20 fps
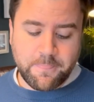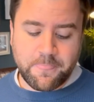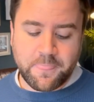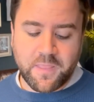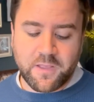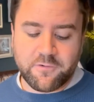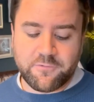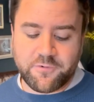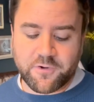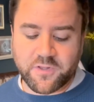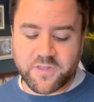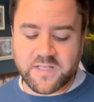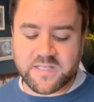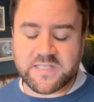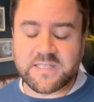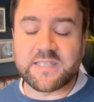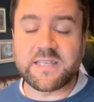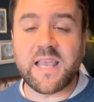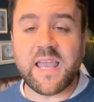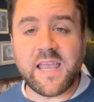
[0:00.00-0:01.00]
for the
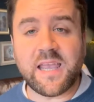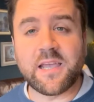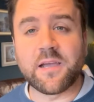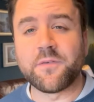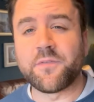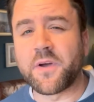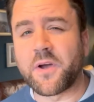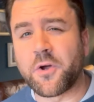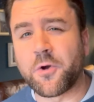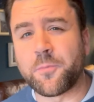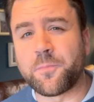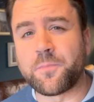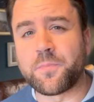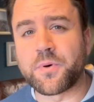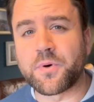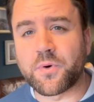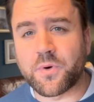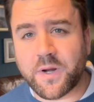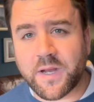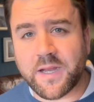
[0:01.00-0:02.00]
sake of our
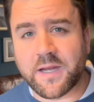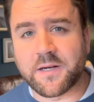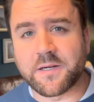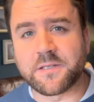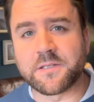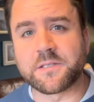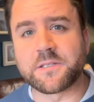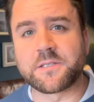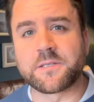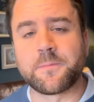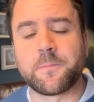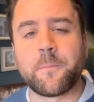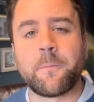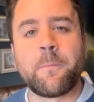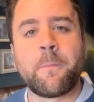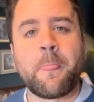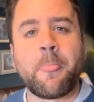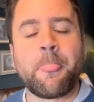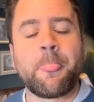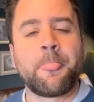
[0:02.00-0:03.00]
prayers.
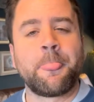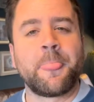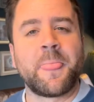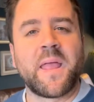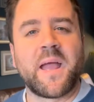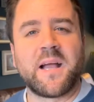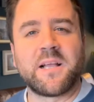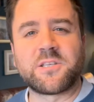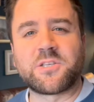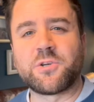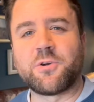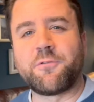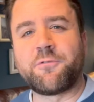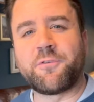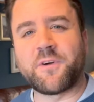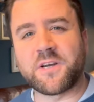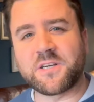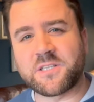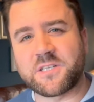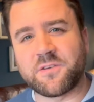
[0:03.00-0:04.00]
And so,
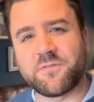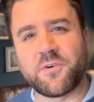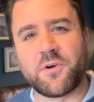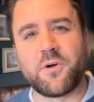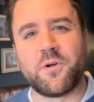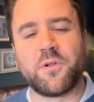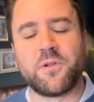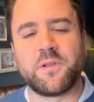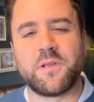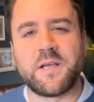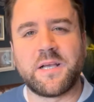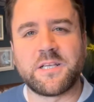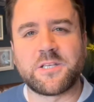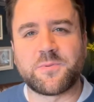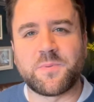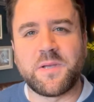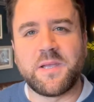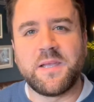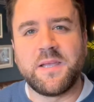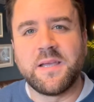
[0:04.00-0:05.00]
first of all, as
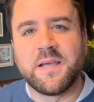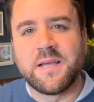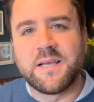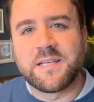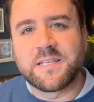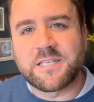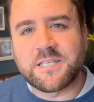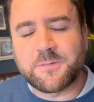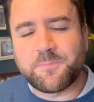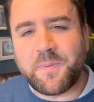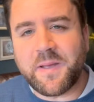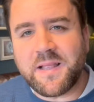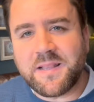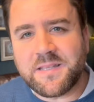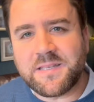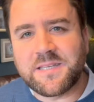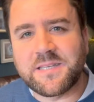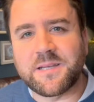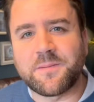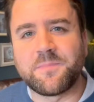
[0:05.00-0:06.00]
we
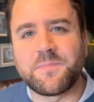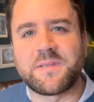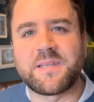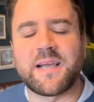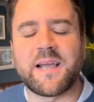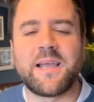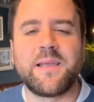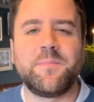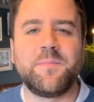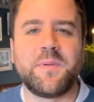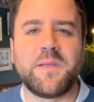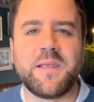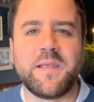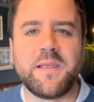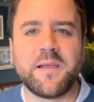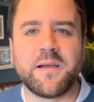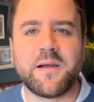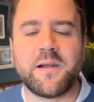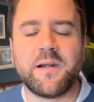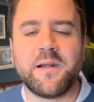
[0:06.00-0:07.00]
spend some time
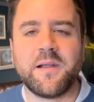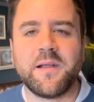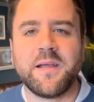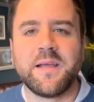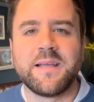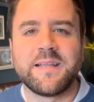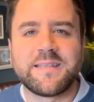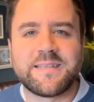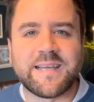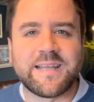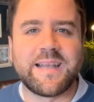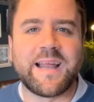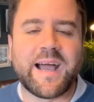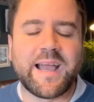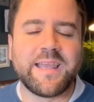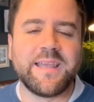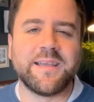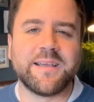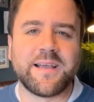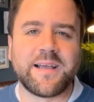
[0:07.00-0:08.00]
here
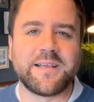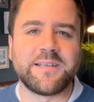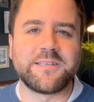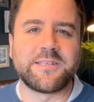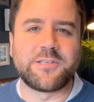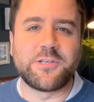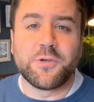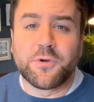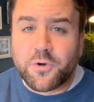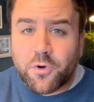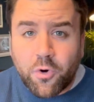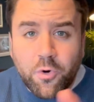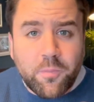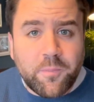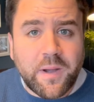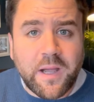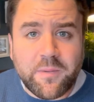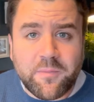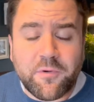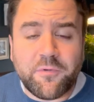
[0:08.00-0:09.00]
tonight, as your Home
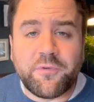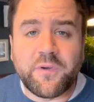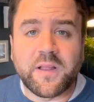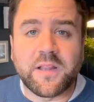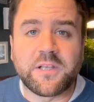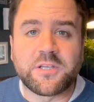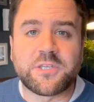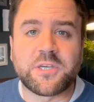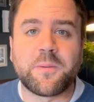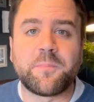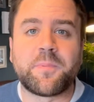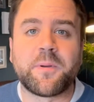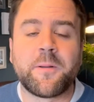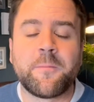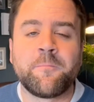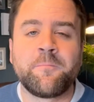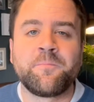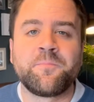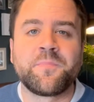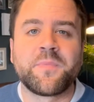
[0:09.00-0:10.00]
Bible Fellowship,
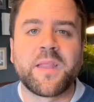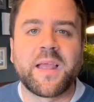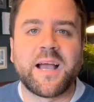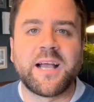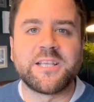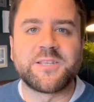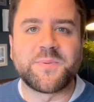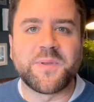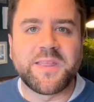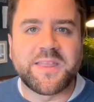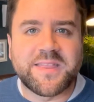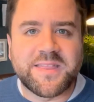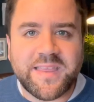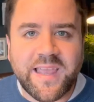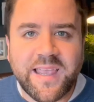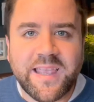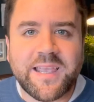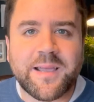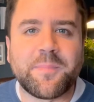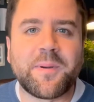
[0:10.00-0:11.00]
as we
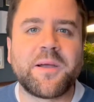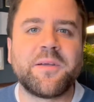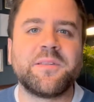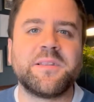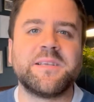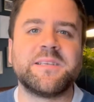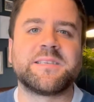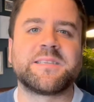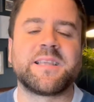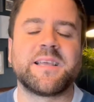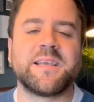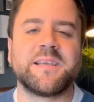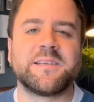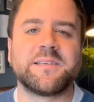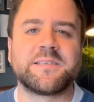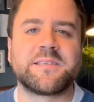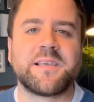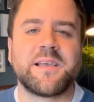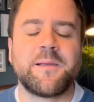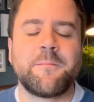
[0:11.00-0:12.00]
think about these
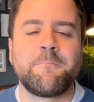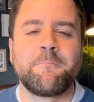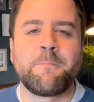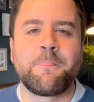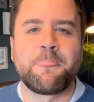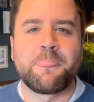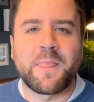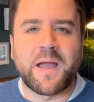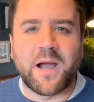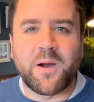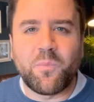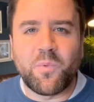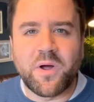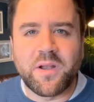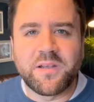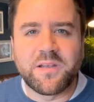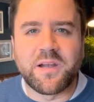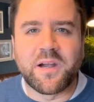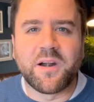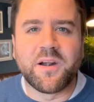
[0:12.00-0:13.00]
things, I
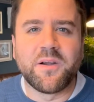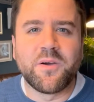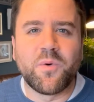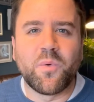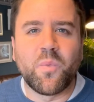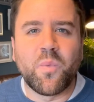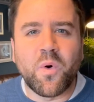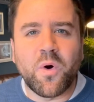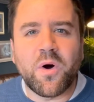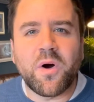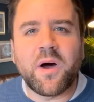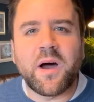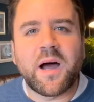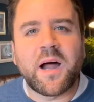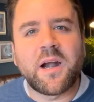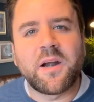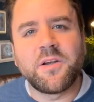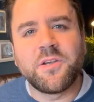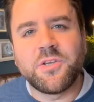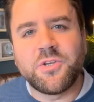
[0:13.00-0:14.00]
wonder, what
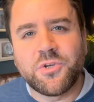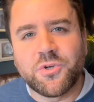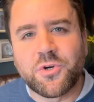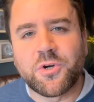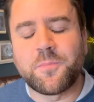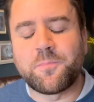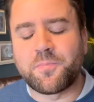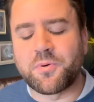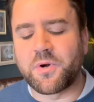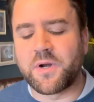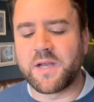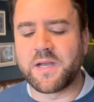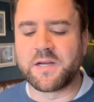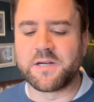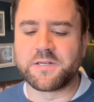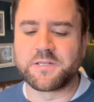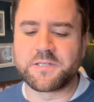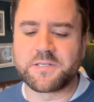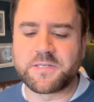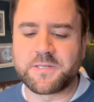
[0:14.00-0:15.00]
are your
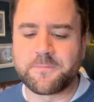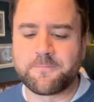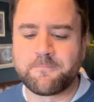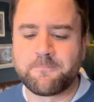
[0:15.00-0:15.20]
prayers?